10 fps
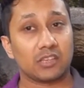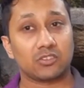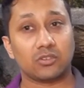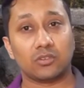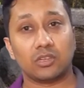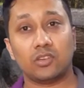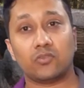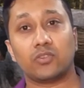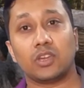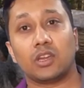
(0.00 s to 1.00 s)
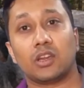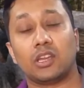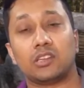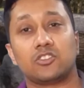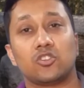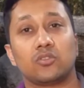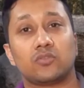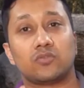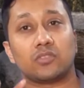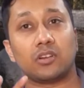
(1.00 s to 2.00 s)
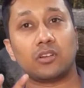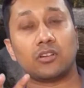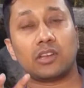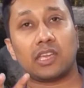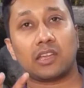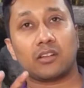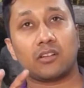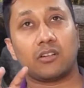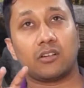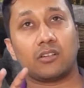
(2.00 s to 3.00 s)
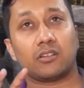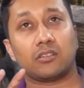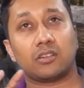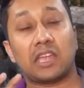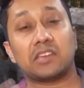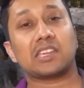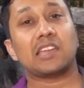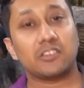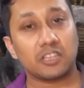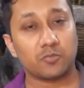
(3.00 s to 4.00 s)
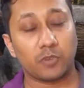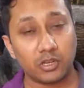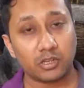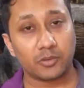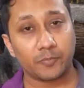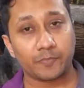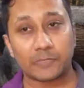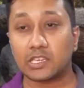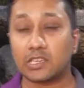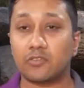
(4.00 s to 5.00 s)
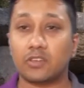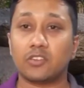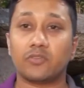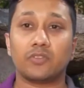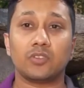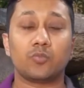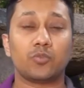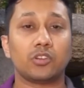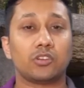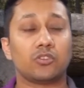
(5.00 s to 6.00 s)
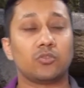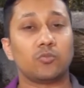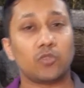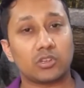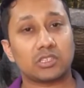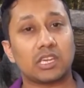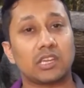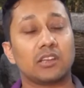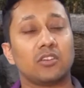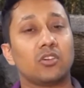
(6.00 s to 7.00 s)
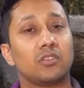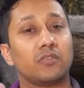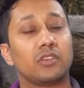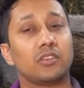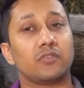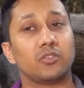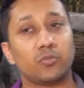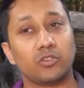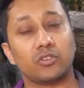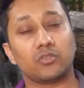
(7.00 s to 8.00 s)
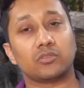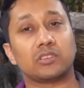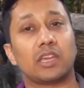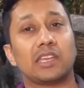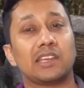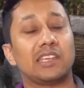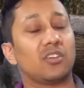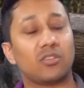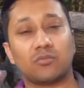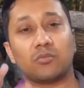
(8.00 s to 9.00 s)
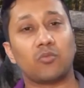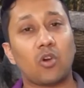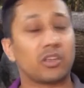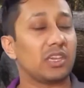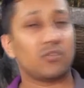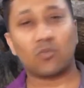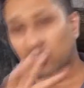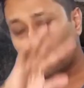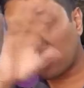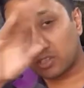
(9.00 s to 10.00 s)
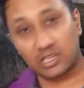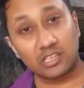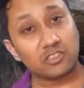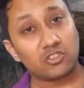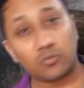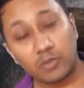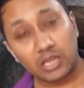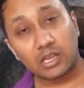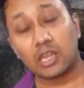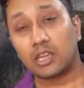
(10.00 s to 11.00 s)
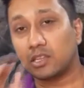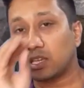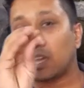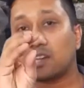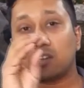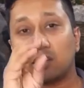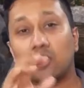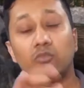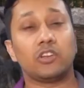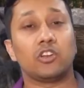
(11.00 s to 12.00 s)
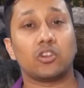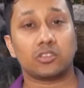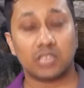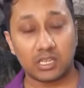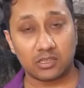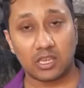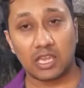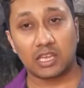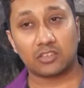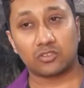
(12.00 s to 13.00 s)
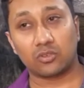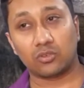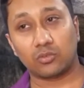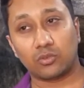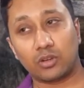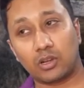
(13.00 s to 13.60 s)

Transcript: So if it shows 10 calories burnt, even if you put it to motorcycle or even if you put it to cycling or walking, whatever changes you make, the calorie count will not change. So